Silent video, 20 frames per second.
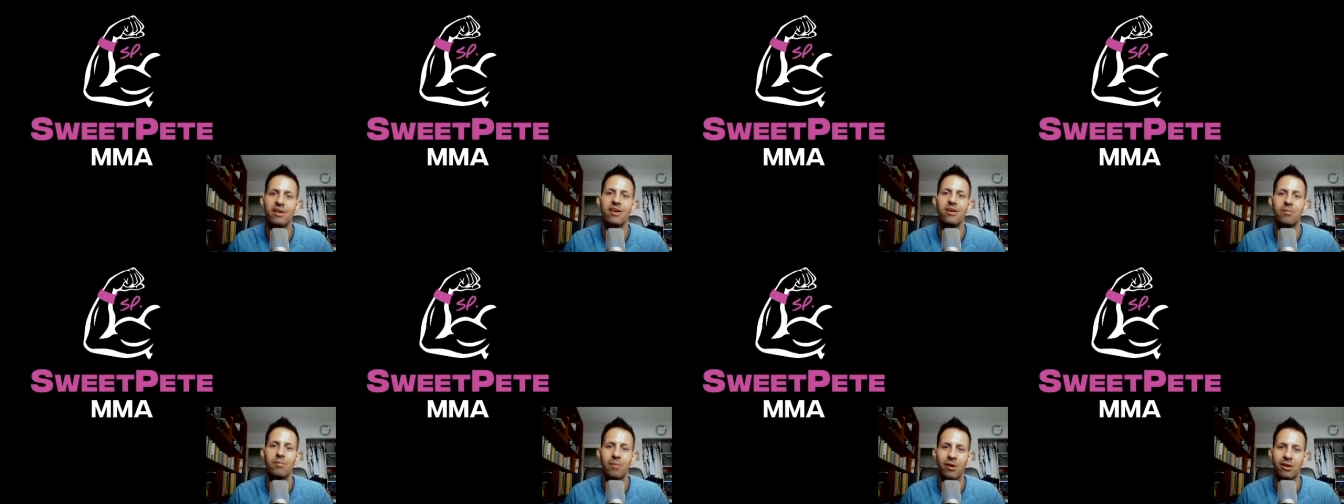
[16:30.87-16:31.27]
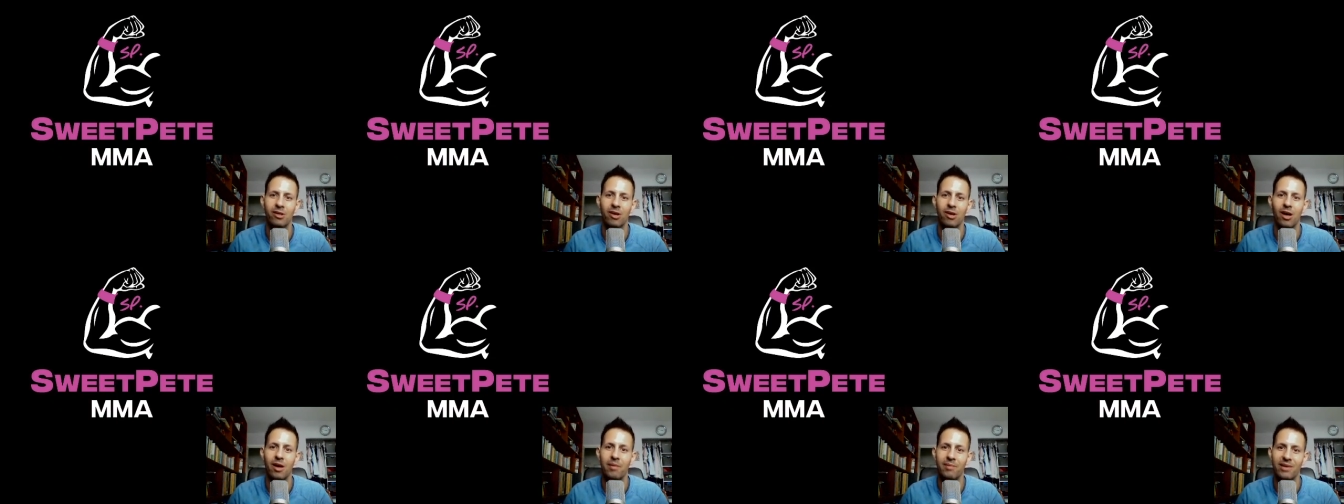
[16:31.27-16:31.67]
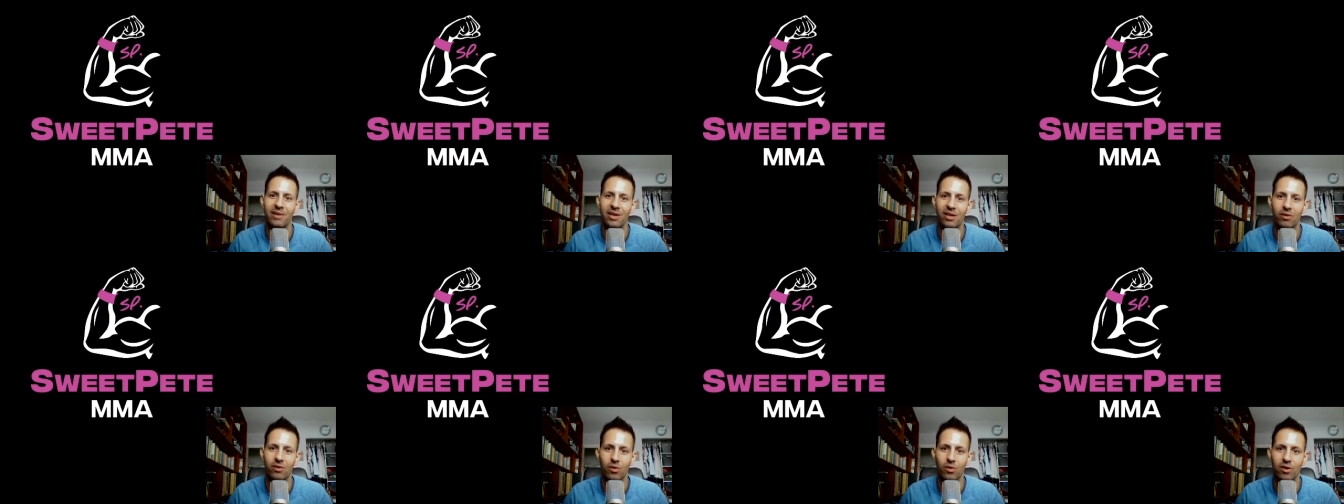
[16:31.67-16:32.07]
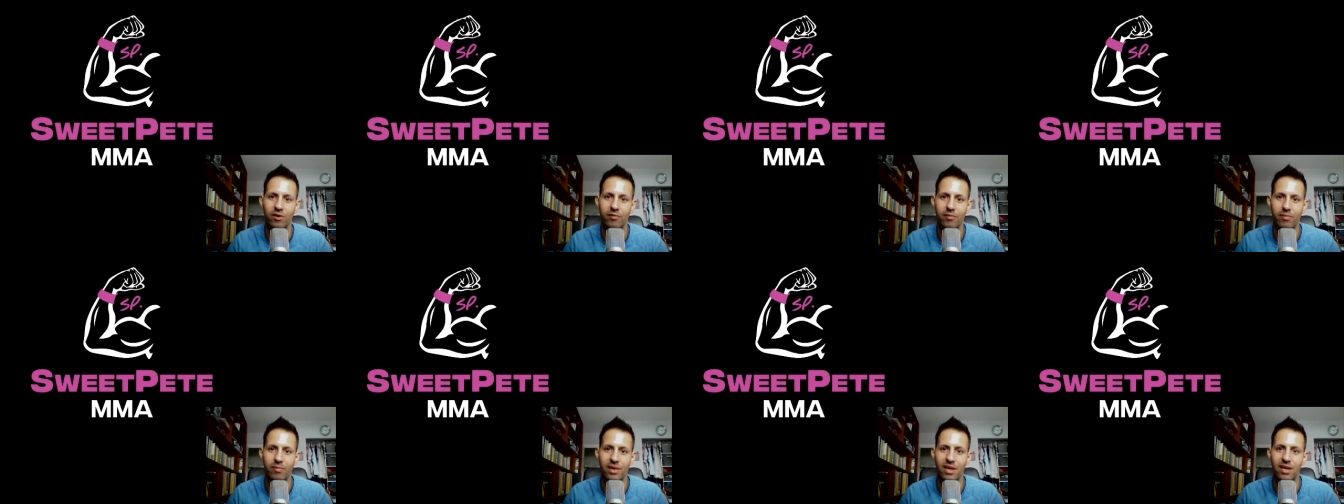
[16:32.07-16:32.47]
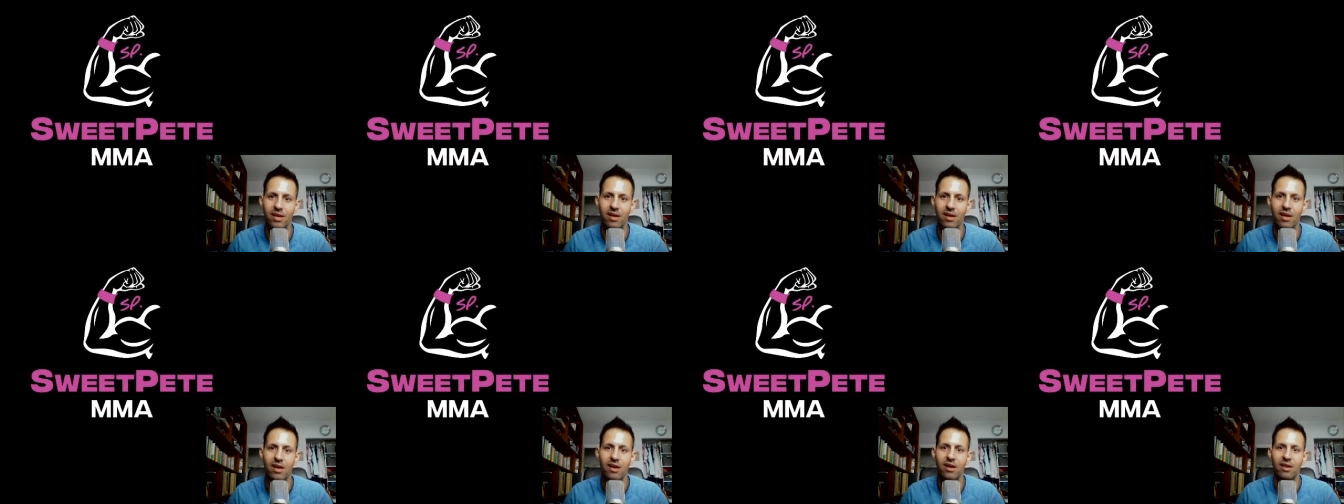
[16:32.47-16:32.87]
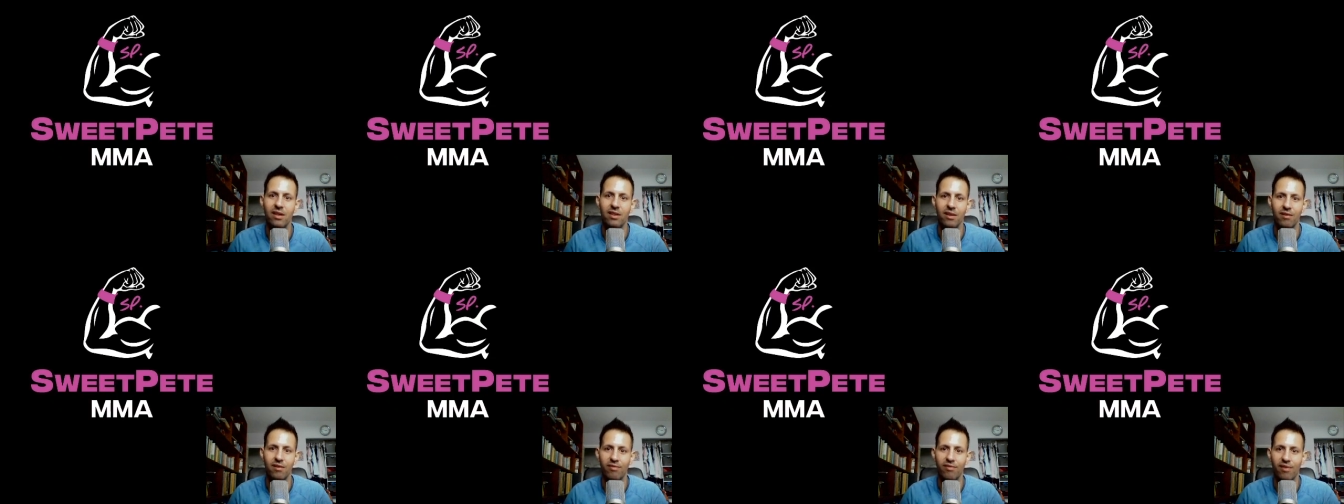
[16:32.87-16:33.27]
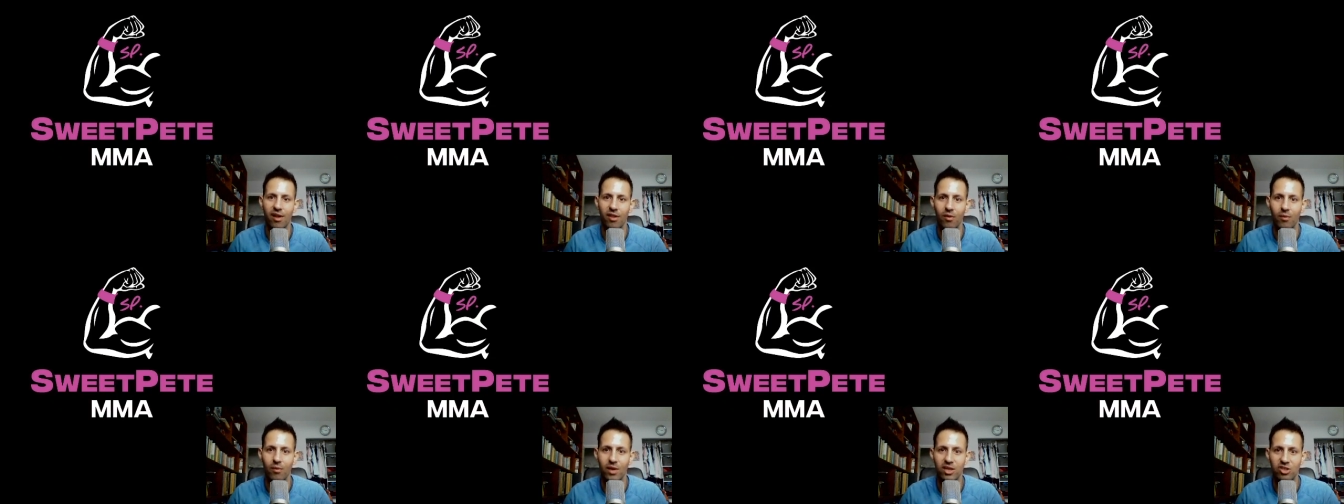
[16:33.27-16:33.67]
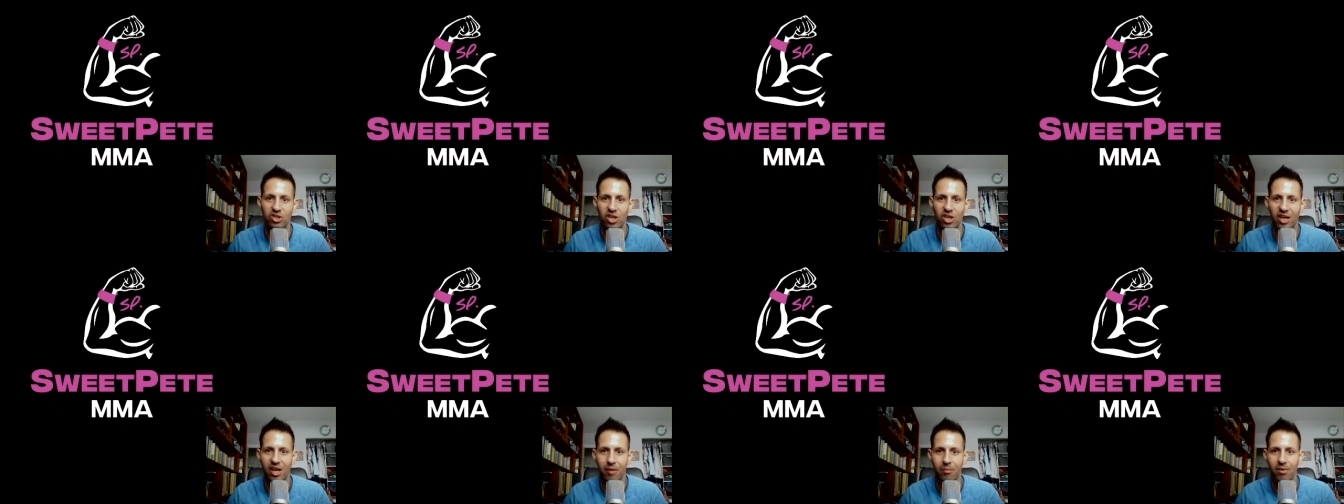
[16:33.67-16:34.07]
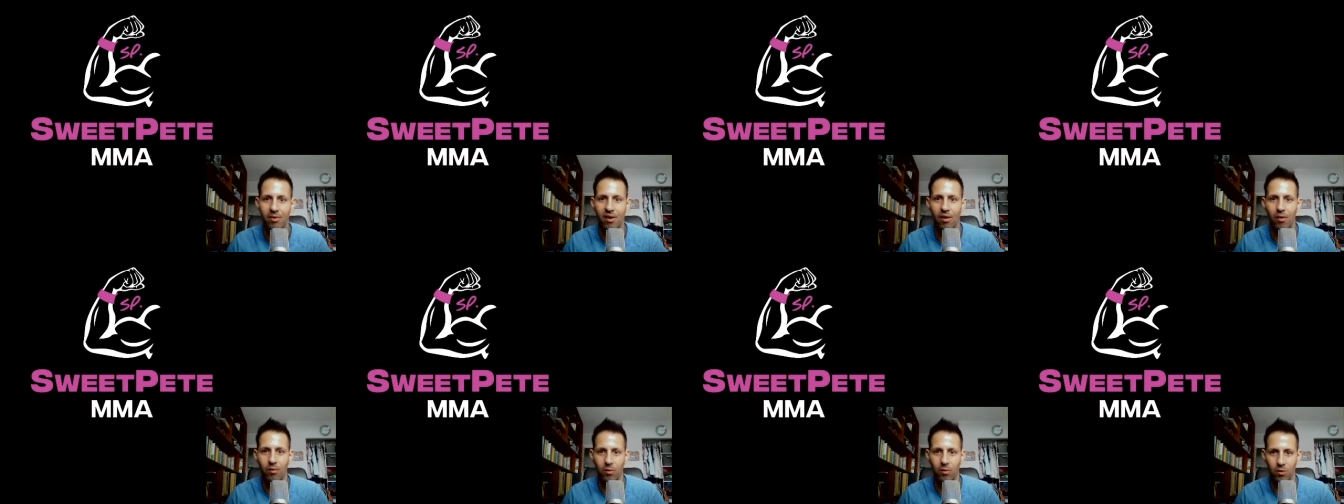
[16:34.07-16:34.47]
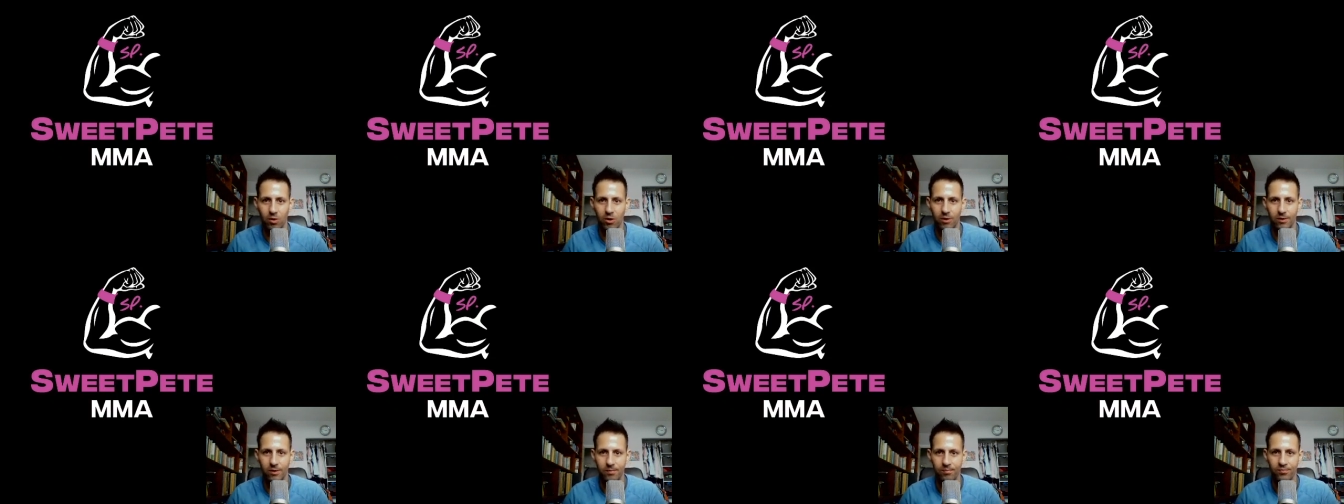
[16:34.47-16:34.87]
Mark Hominick would have been the featherweight champion of the world.